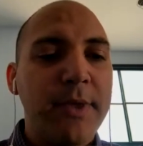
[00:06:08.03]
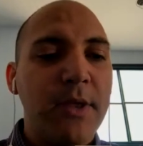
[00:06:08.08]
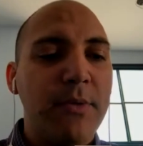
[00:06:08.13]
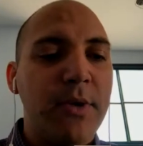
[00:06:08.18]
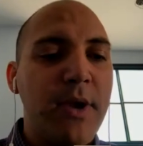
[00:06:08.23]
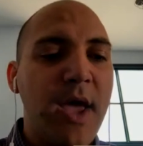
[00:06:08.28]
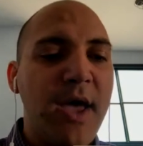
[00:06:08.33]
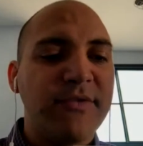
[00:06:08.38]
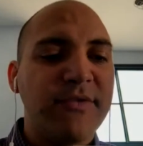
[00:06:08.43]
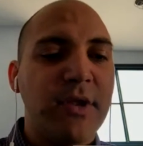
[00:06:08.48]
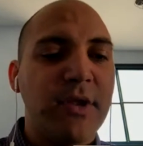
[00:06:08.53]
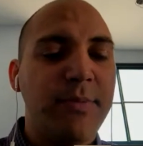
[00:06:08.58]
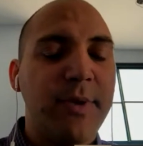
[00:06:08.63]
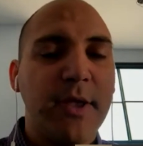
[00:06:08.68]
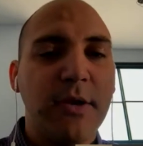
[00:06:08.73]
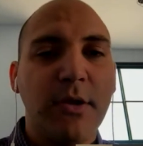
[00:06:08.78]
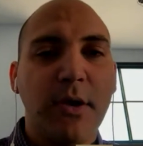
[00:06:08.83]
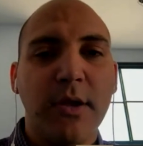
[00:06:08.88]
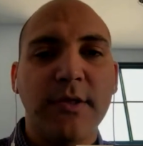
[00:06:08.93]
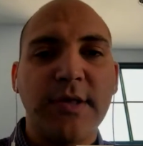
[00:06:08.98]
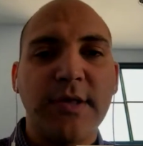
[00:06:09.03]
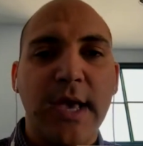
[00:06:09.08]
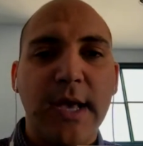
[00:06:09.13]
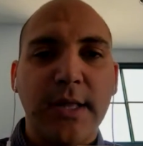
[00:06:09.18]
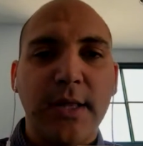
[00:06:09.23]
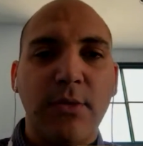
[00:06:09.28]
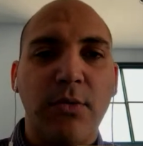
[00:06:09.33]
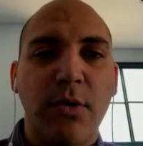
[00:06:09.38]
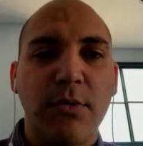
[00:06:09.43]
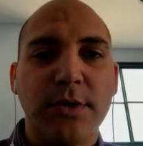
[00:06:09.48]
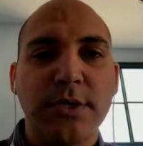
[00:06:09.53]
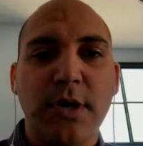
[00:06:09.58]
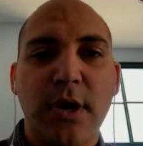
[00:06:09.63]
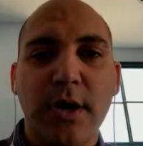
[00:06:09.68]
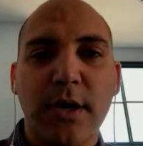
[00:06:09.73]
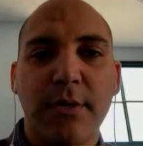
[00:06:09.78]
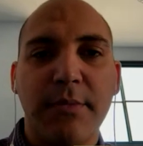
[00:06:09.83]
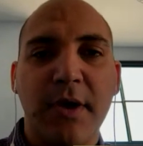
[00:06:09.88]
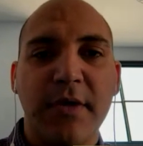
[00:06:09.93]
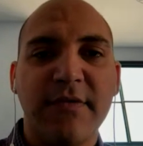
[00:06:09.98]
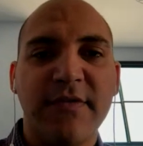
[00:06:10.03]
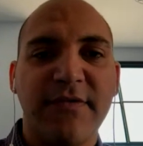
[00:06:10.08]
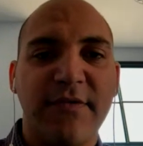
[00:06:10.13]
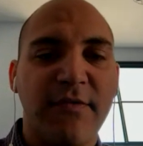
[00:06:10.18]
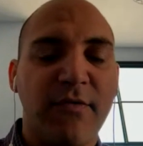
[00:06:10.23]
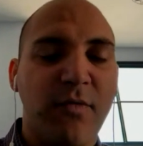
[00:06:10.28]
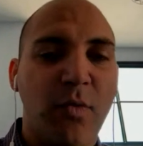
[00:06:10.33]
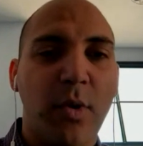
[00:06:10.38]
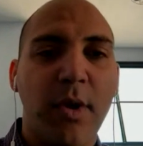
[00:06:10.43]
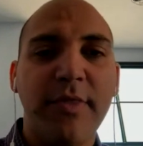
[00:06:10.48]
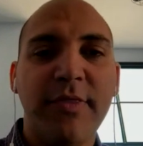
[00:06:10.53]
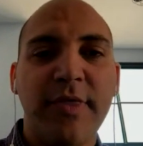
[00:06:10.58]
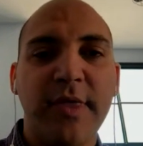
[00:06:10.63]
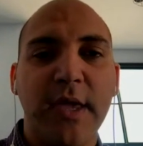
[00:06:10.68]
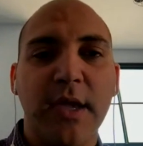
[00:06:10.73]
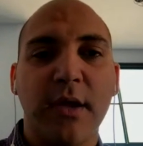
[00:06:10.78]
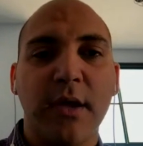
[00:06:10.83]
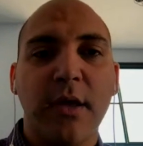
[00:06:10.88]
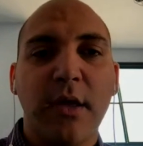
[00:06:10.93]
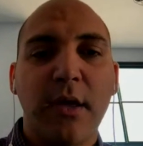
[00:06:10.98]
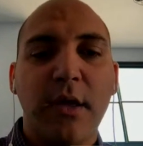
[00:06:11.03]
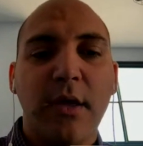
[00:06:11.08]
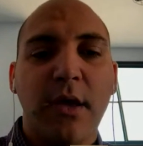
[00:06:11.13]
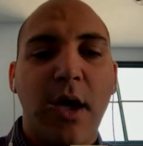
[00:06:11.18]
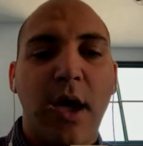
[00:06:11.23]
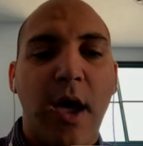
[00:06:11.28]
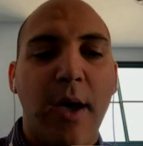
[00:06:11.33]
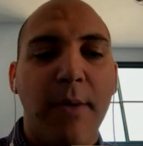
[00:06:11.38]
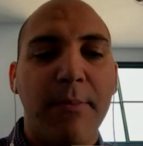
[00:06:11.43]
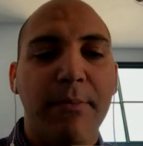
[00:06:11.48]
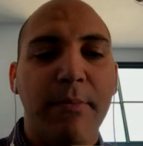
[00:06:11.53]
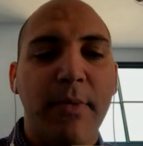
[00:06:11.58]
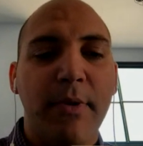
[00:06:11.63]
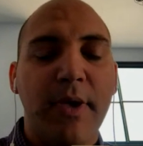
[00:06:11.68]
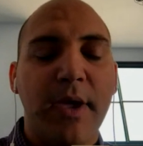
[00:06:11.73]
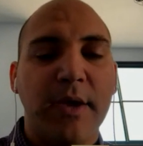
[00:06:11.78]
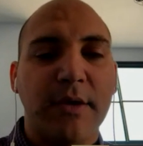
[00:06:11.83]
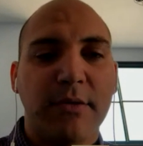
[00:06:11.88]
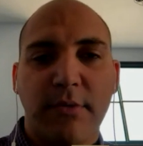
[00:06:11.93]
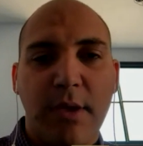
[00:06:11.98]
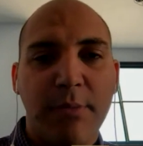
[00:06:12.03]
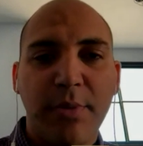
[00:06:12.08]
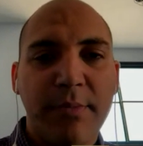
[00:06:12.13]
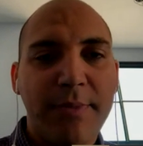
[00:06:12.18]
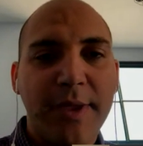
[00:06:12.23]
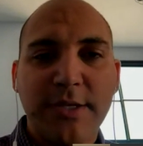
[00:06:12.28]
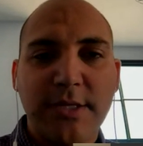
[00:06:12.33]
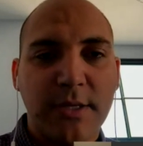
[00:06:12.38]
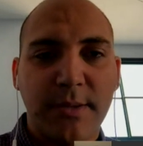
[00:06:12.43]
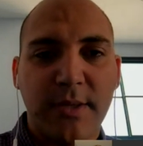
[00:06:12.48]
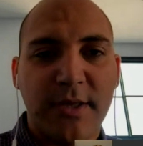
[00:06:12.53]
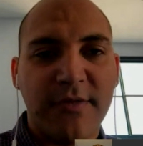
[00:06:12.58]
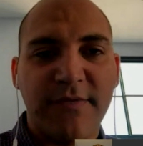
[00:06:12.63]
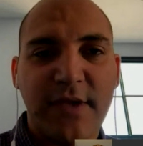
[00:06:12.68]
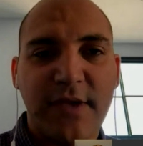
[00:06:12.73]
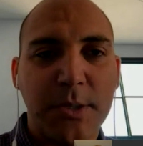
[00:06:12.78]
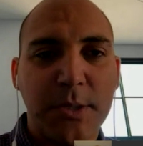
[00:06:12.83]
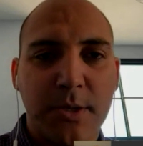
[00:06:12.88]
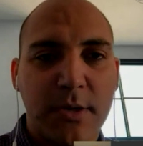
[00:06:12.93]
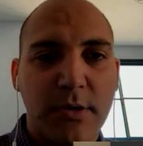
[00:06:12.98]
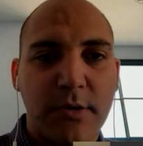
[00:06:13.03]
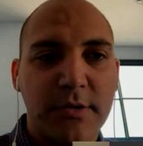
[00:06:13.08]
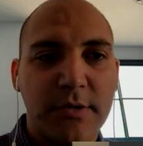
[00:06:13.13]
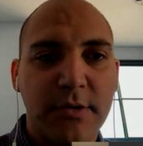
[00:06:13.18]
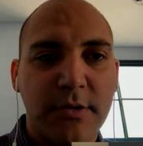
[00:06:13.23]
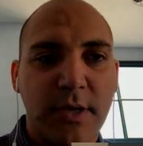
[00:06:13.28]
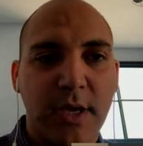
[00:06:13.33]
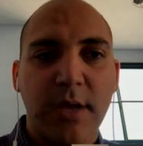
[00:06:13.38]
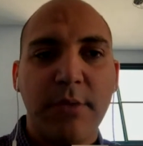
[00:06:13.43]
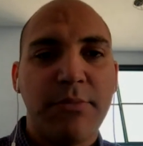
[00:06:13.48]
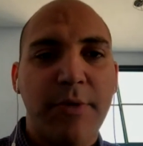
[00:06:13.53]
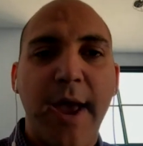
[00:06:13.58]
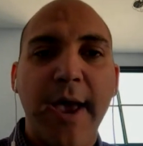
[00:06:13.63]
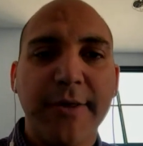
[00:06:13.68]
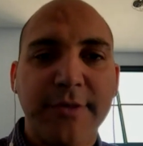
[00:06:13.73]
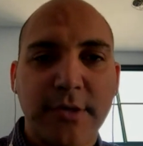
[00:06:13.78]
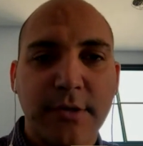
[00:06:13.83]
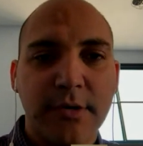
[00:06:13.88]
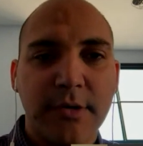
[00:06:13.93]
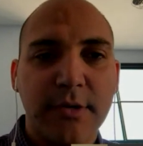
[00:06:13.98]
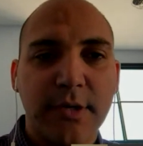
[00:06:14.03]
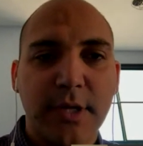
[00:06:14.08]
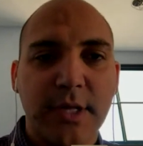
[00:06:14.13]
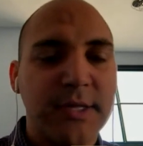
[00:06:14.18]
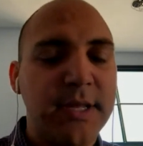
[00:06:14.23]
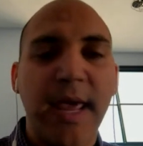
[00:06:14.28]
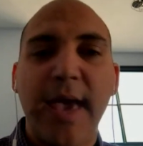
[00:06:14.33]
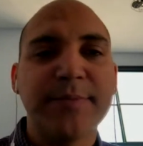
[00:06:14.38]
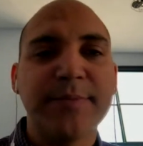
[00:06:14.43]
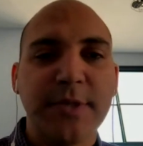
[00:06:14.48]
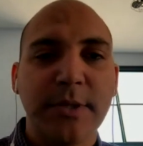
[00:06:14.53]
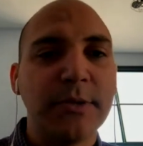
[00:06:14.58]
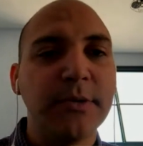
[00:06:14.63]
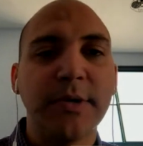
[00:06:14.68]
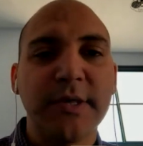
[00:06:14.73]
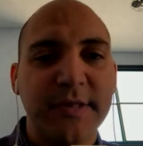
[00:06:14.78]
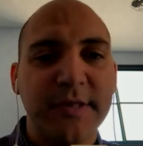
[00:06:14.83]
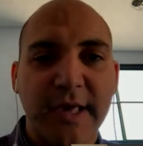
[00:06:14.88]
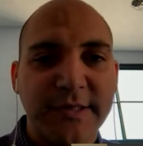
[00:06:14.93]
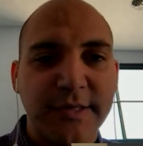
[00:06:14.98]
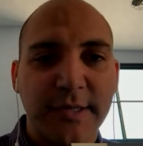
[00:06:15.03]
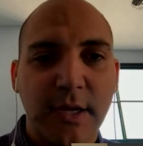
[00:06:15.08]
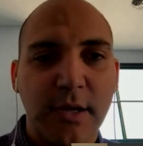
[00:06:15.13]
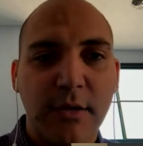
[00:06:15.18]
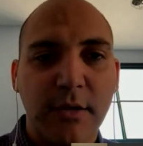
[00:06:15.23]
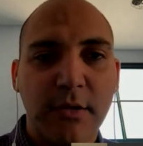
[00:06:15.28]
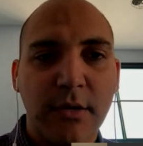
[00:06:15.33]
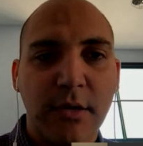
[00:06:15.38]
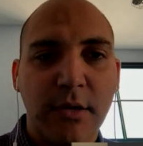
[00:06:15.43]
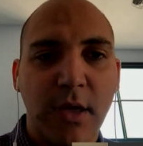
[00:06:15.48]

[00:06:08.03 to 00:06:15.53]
I mean, it would have to depend on exactly what we're talking about. For one thing, implementing these features in browsers is an absolute necessity.